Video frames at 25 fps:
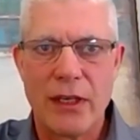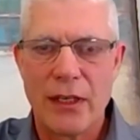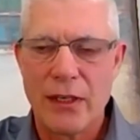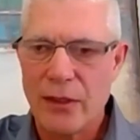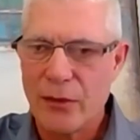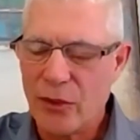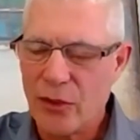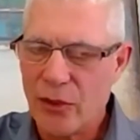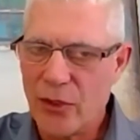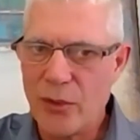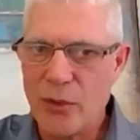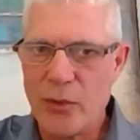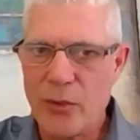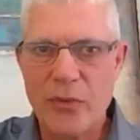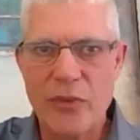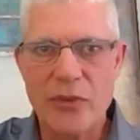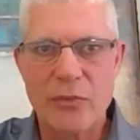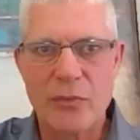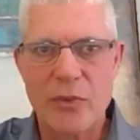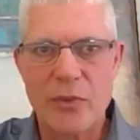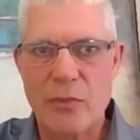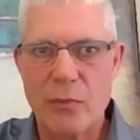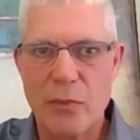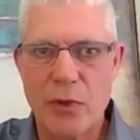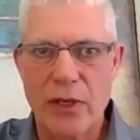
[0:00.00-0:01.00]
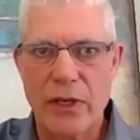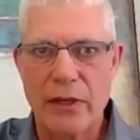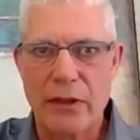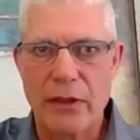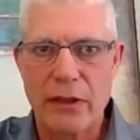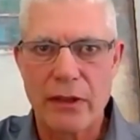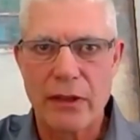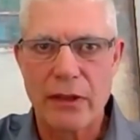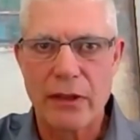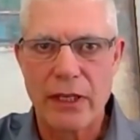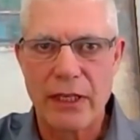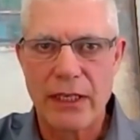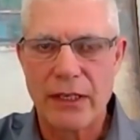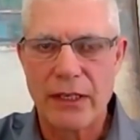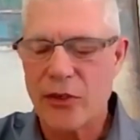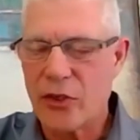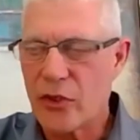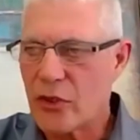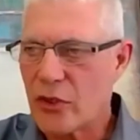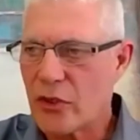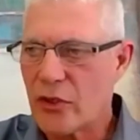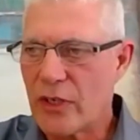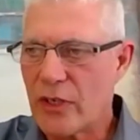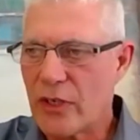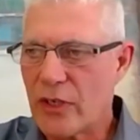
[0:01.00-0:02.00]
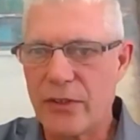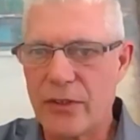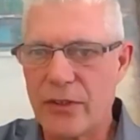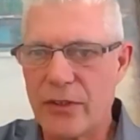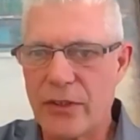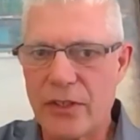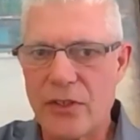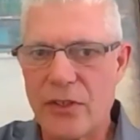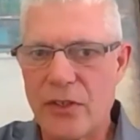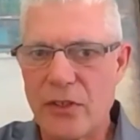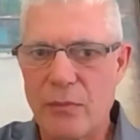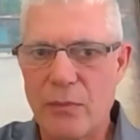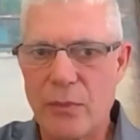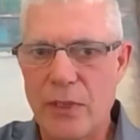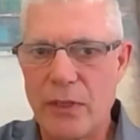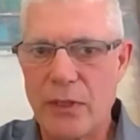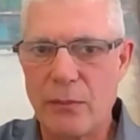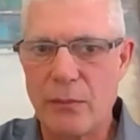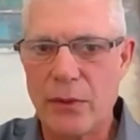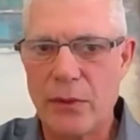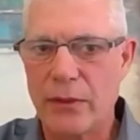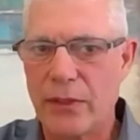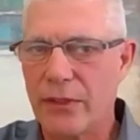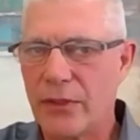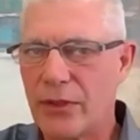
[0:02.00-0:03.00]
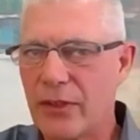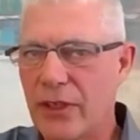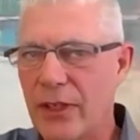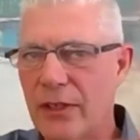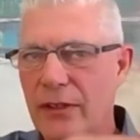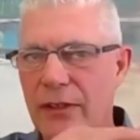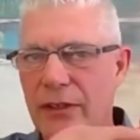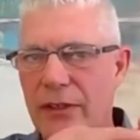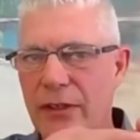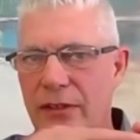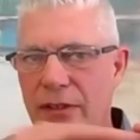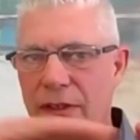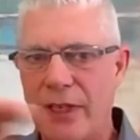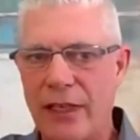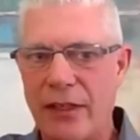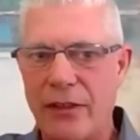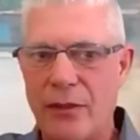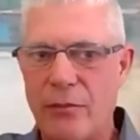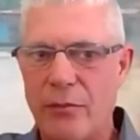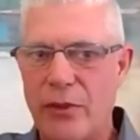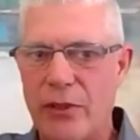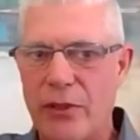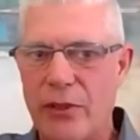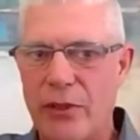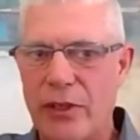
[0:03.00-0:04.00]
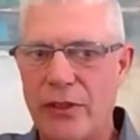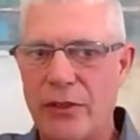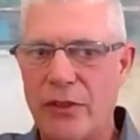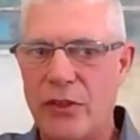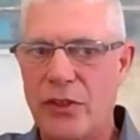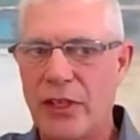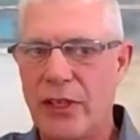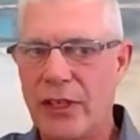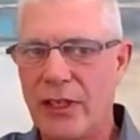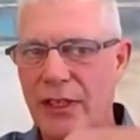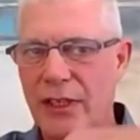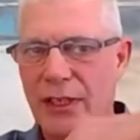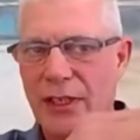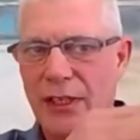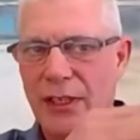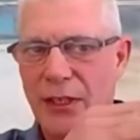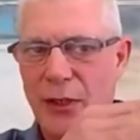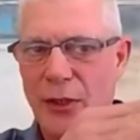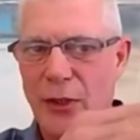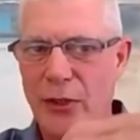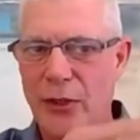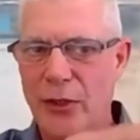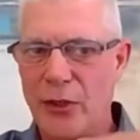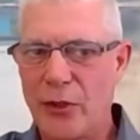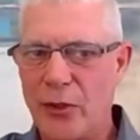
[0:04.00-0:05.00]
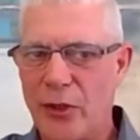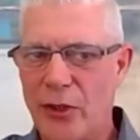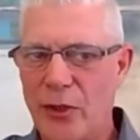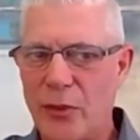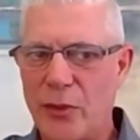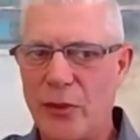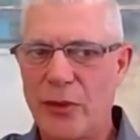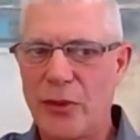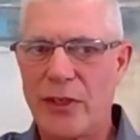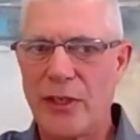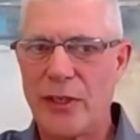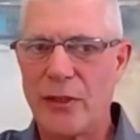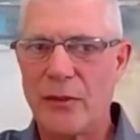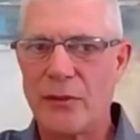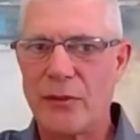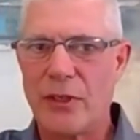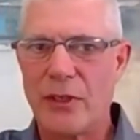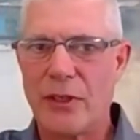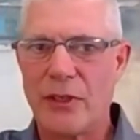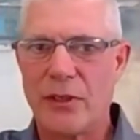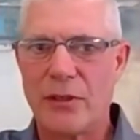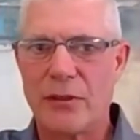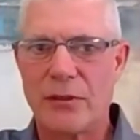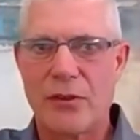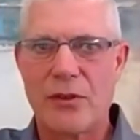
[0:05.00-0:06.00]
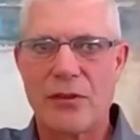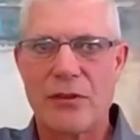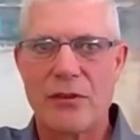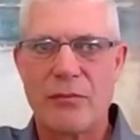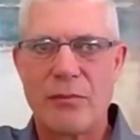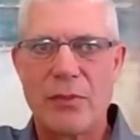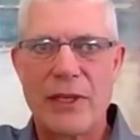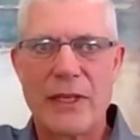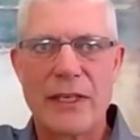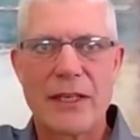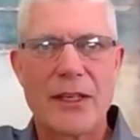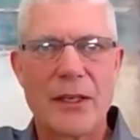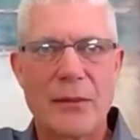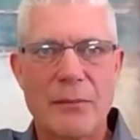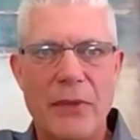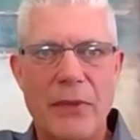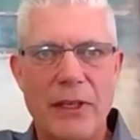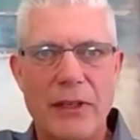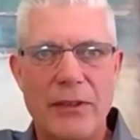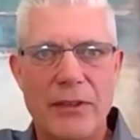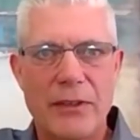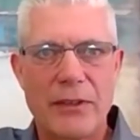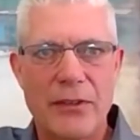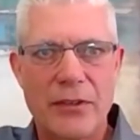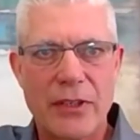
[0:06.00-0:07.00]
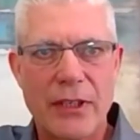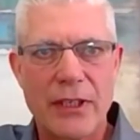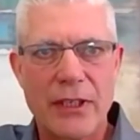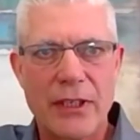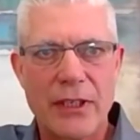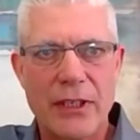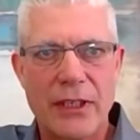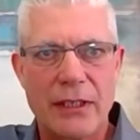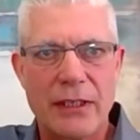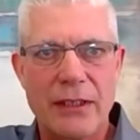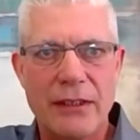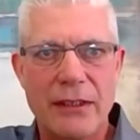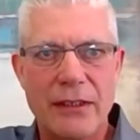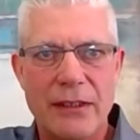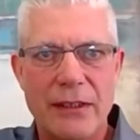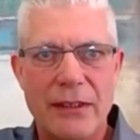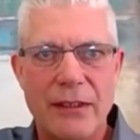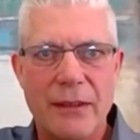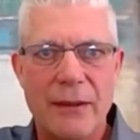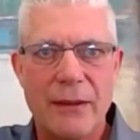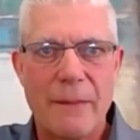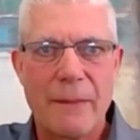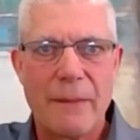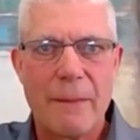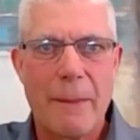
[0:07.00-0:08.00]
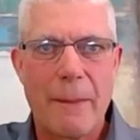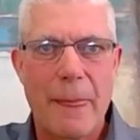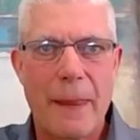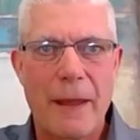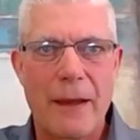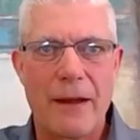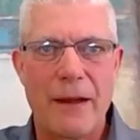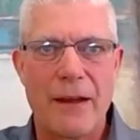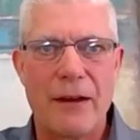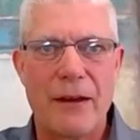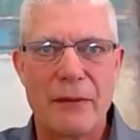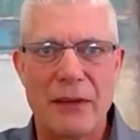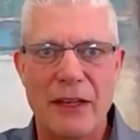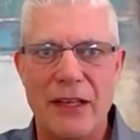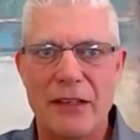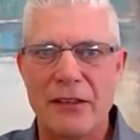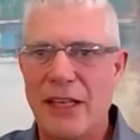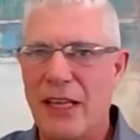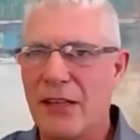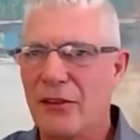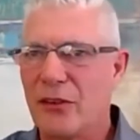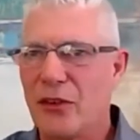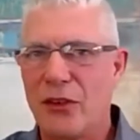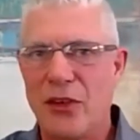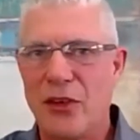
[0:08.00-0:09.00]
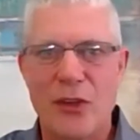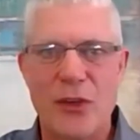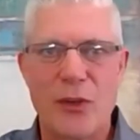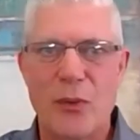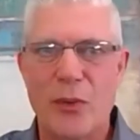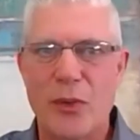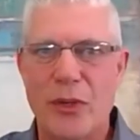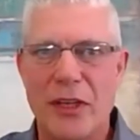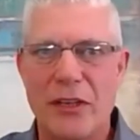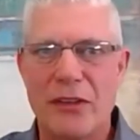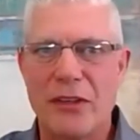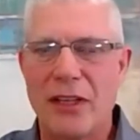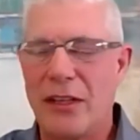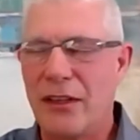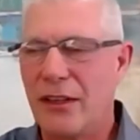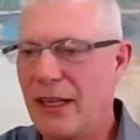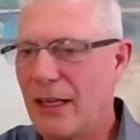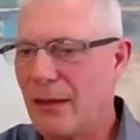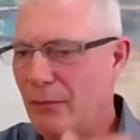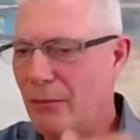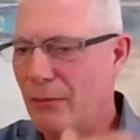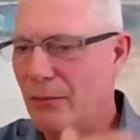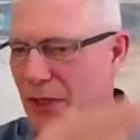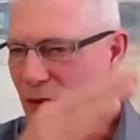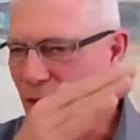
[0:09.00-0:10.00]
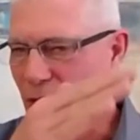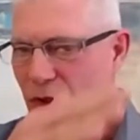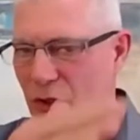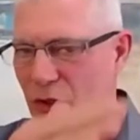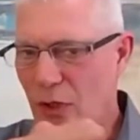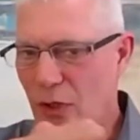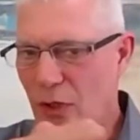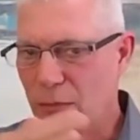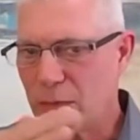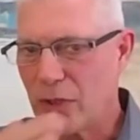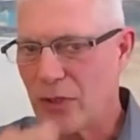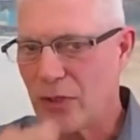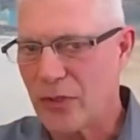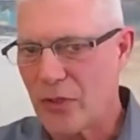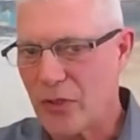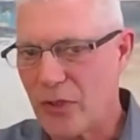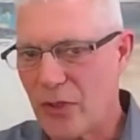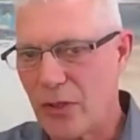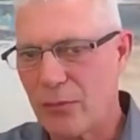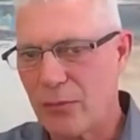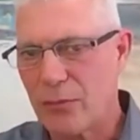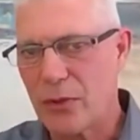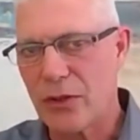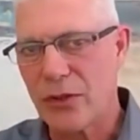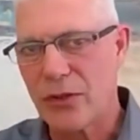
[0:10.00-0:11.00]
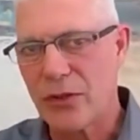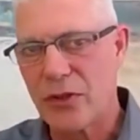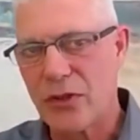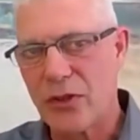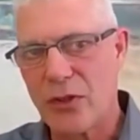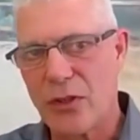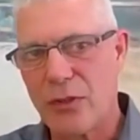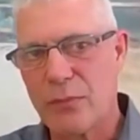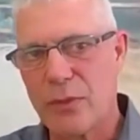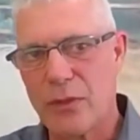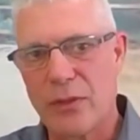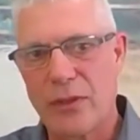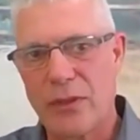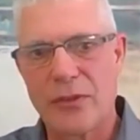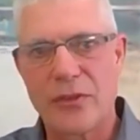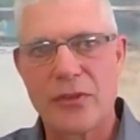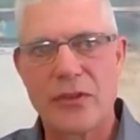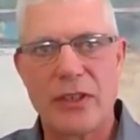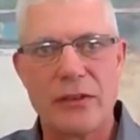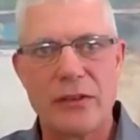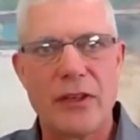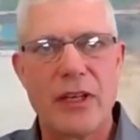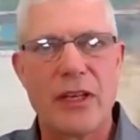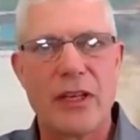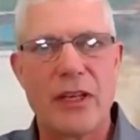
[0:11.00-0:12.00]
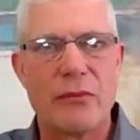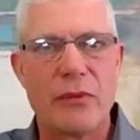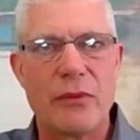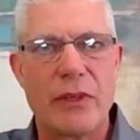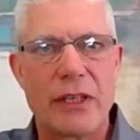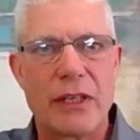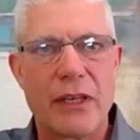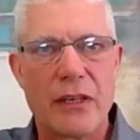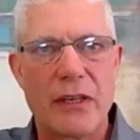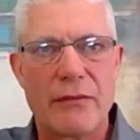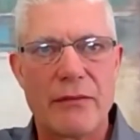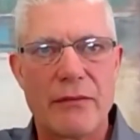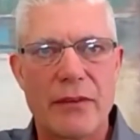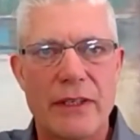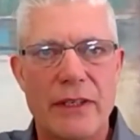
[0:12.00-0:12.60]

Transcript: do some smart things, transition people. It's either you take the bridge or you go down the gulch and back up the other side. And that means job loss, and recovery.